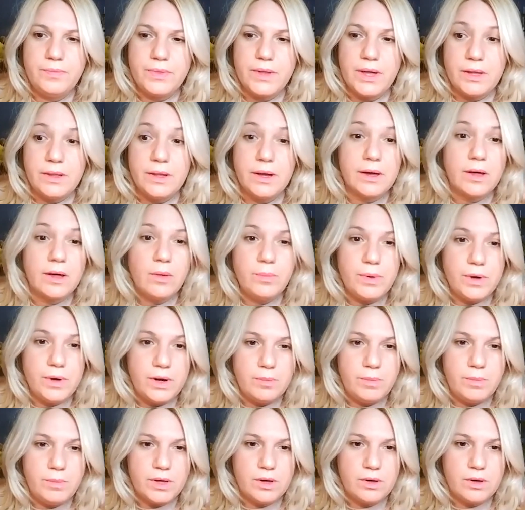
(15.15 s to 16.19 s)
in their company,
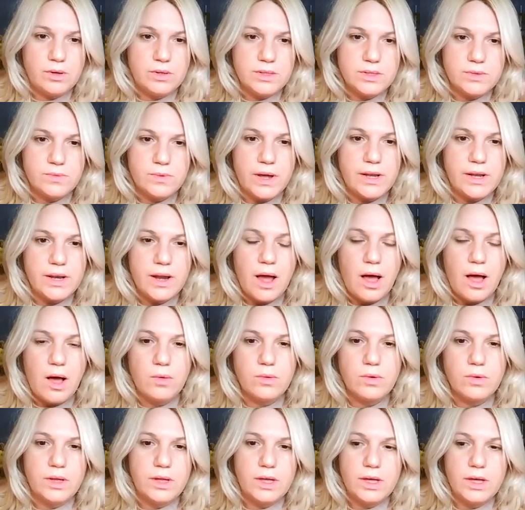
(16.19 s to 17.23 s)
because right now
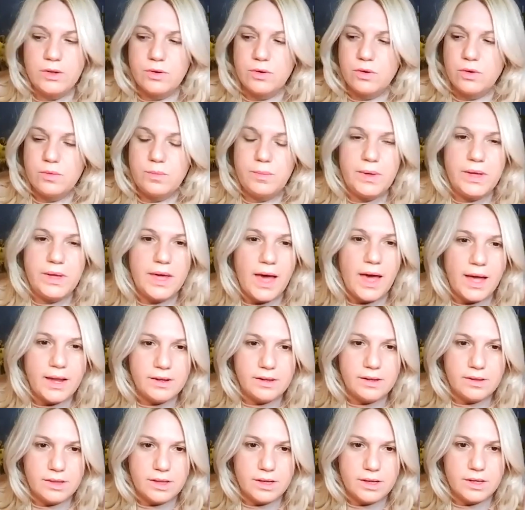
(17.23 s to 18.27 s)
it could be
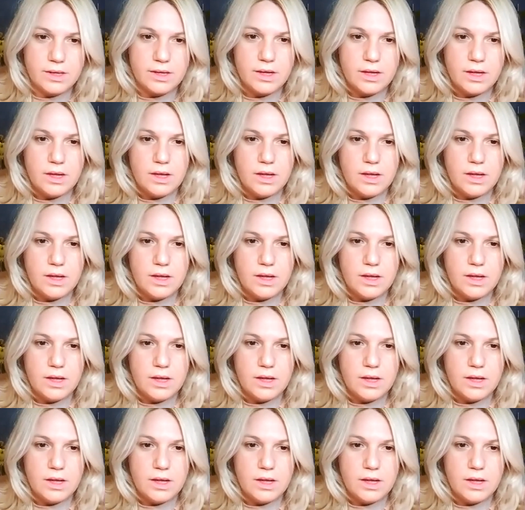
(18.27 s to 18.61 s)
anything.